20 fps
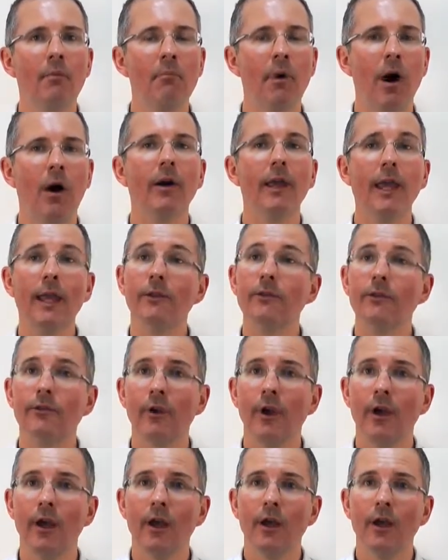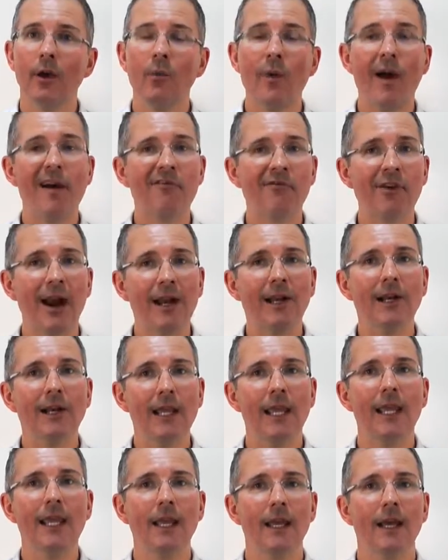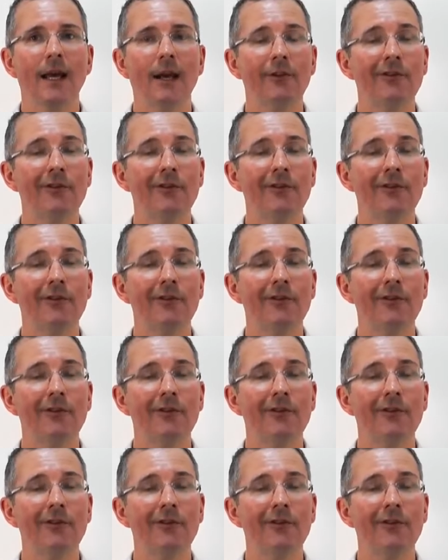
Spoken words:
markets where, frankly,